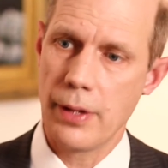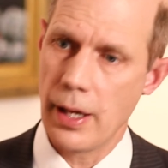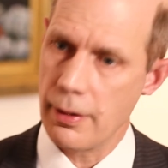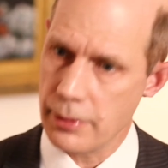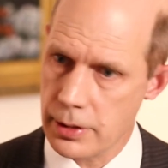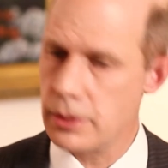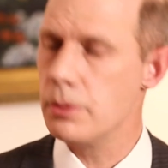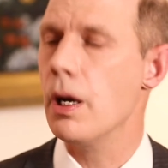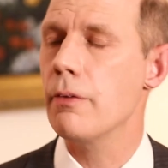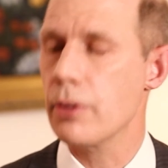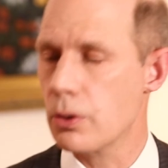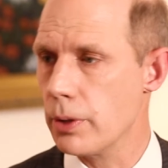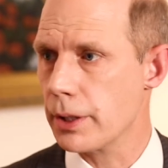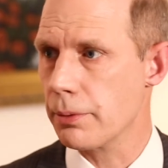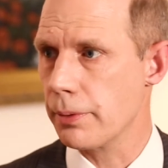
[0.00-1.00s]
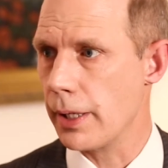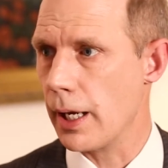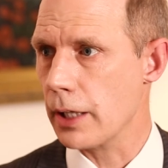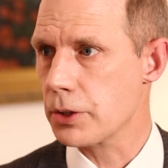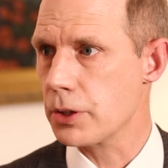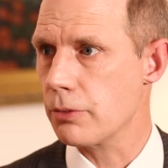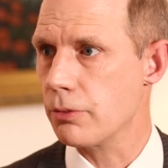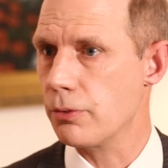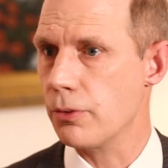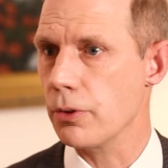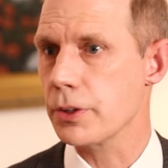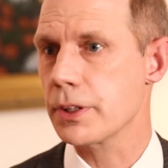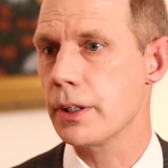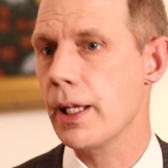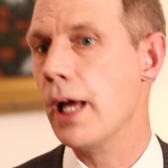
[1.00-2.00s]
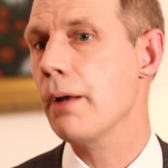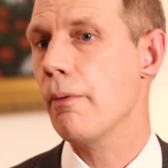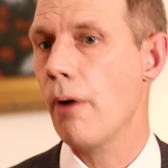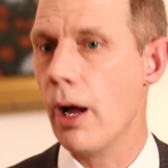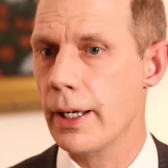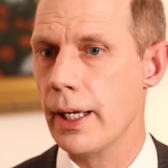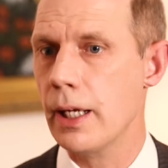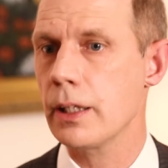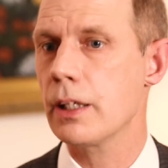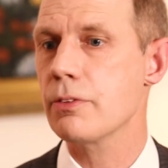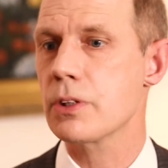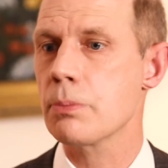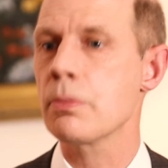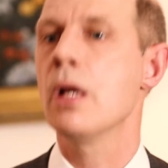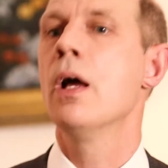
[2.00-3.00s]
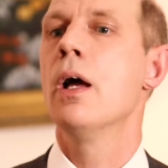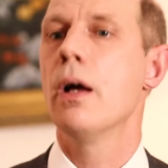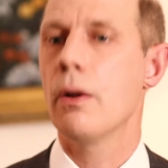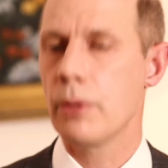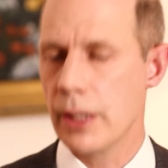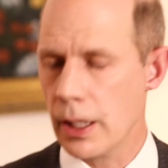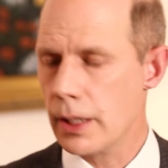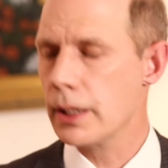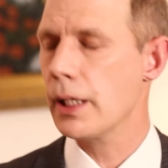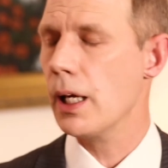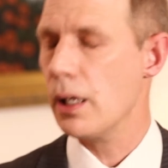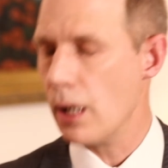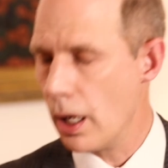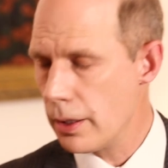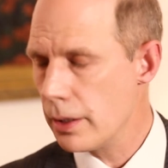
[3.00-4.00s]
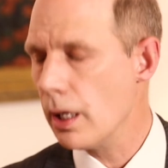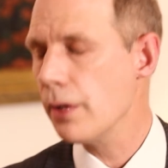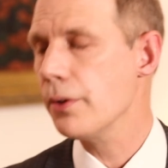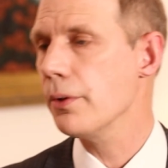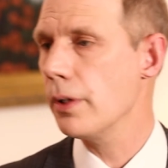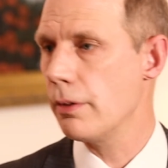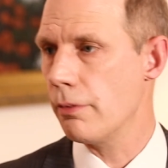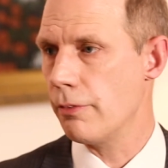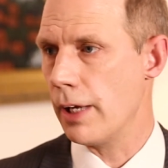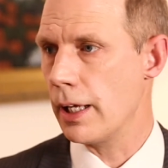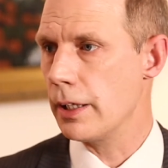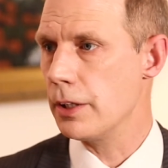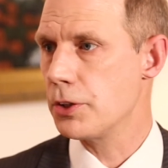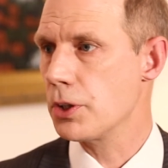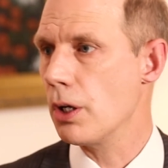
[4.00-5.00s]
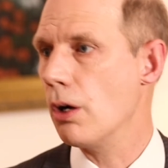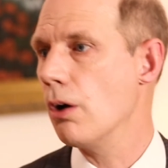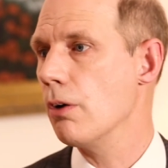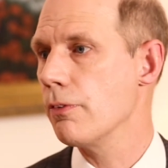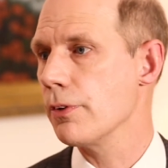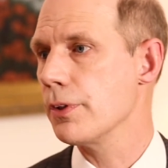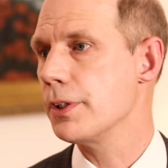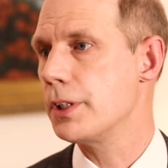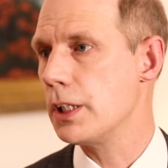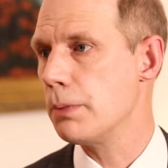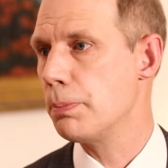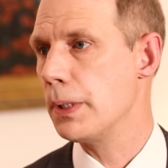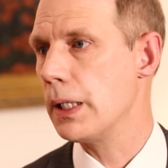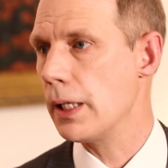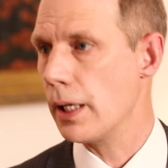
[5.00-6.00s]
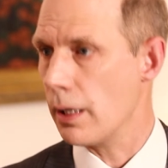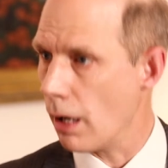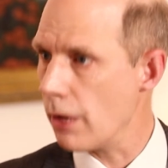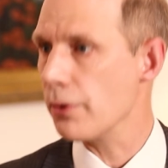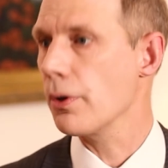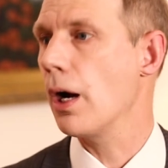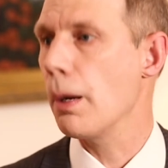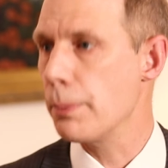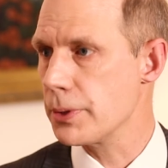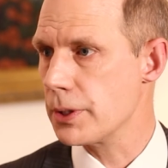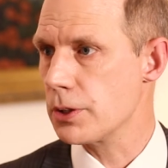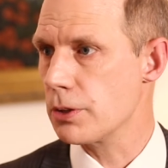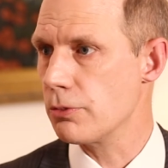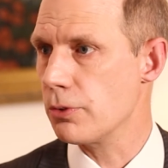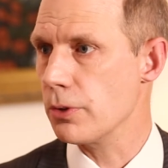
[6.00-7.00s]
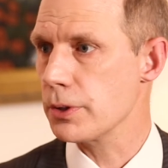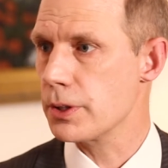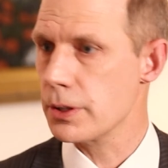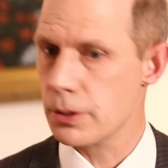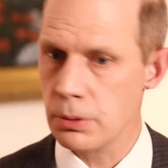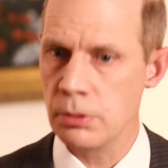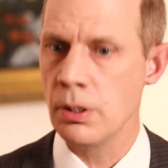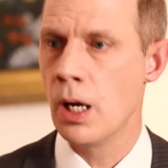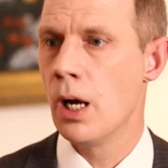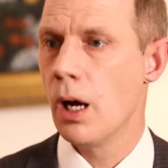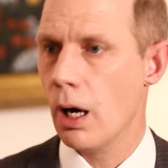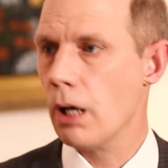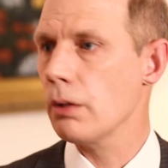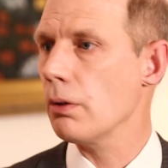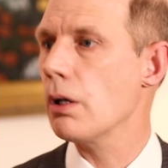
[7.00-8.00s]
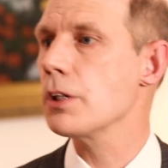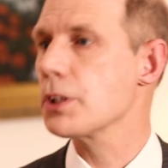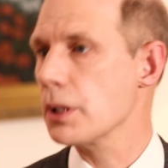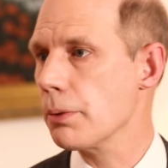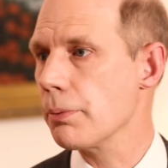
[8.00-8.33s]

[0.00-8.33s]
they do have a quick reaction force. And that, again, gives them, yet again, another advantage over the DP and other opposition forces who are largely